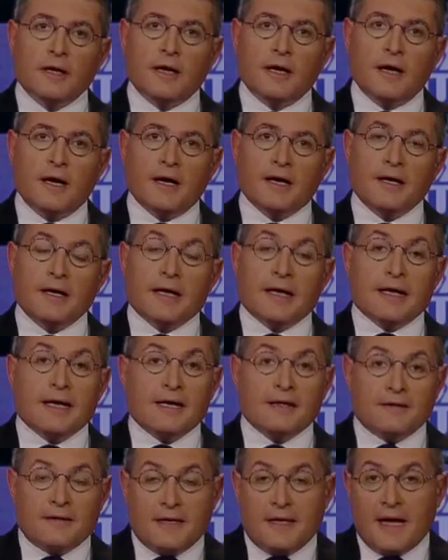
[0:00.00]
Uh,
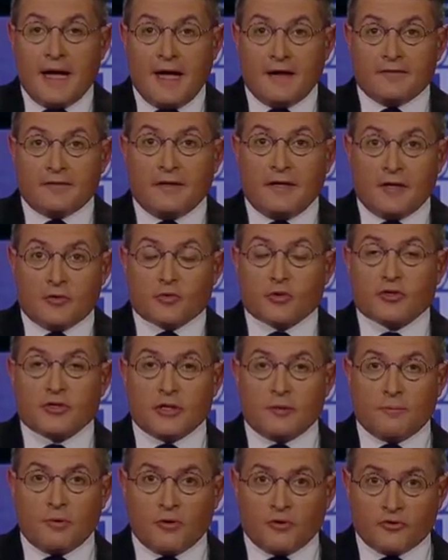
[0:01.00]
he, he has an
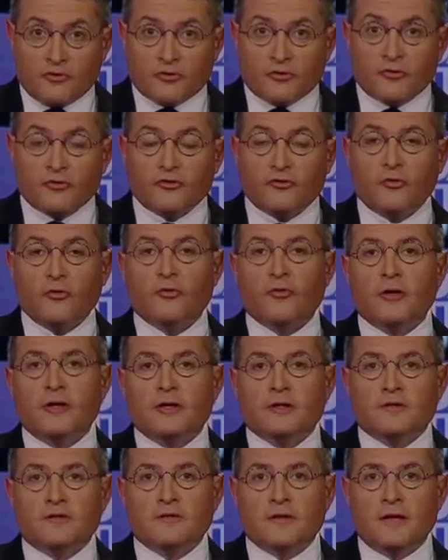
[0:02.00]
interesting personal story
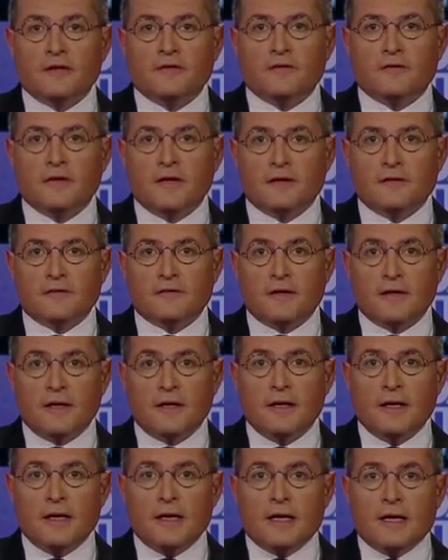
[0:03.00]
in the sense that uh,
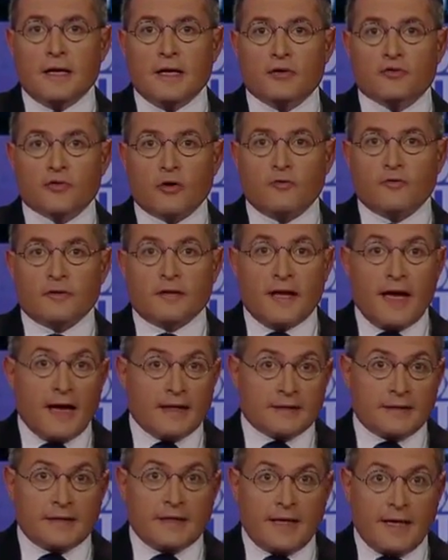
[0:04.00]
he drove a
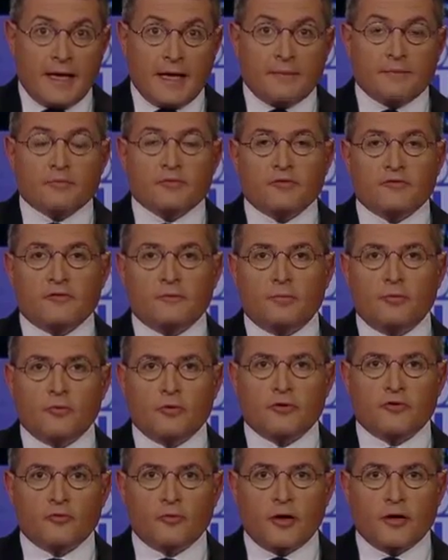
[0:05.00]
taxi cab to
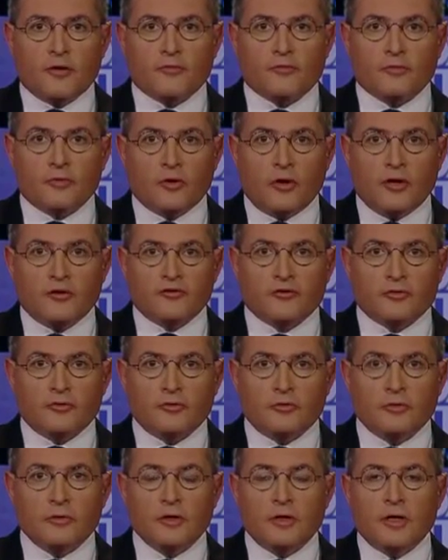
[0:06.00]
support his way through law
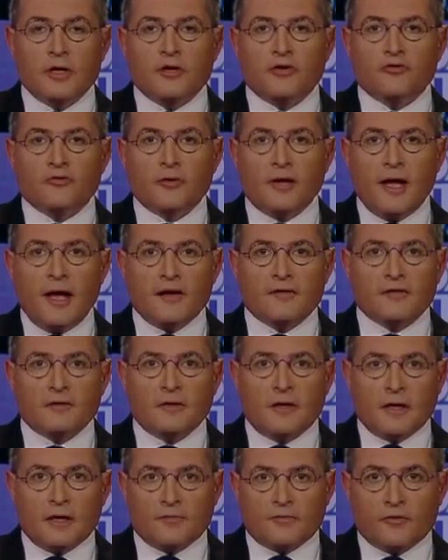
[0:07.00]
school. So he has a
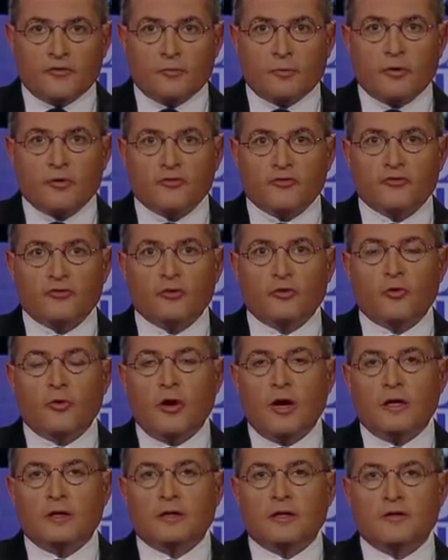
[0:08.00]
lot of those personal
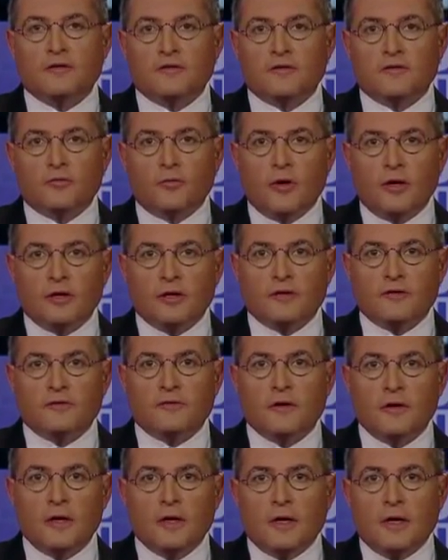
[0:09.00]
qualities as well as
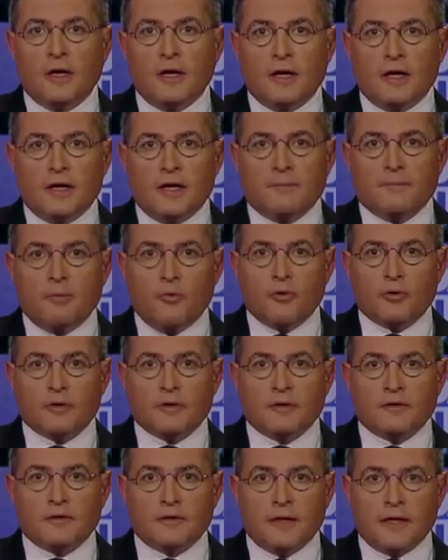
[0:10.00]
uh,
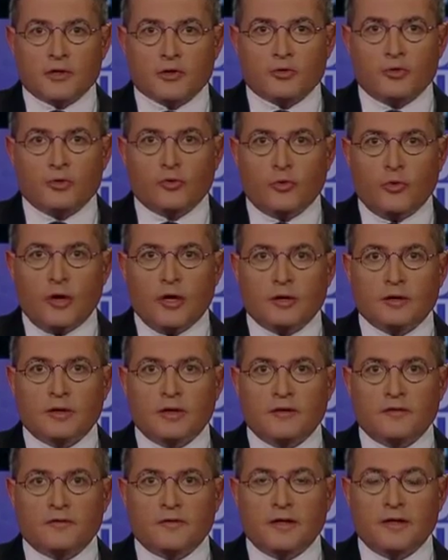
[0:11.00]
important intellectual
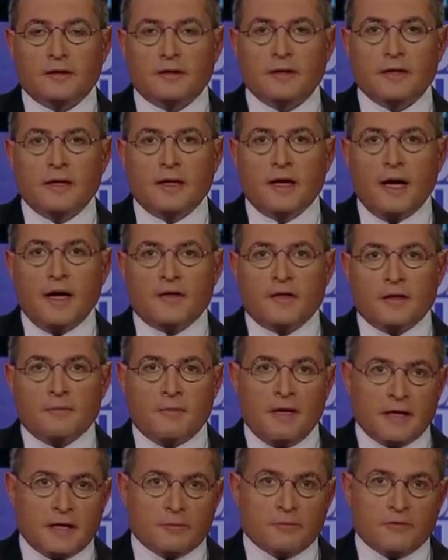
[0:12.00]
qualities that I think
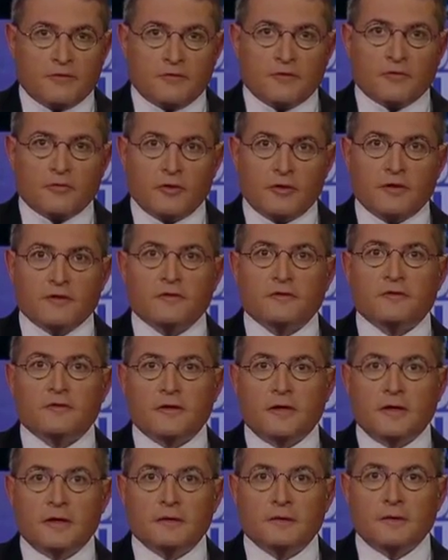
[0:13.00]
make him a serious
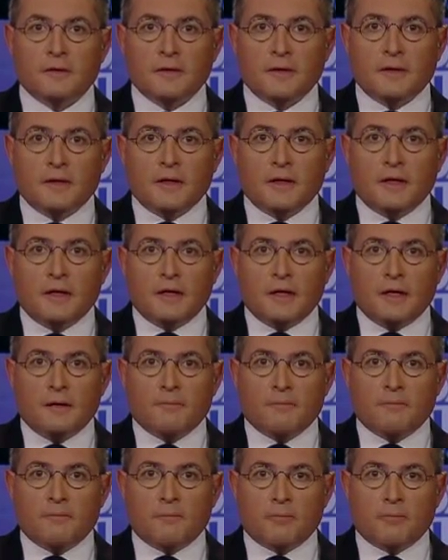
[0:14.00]
uh, um,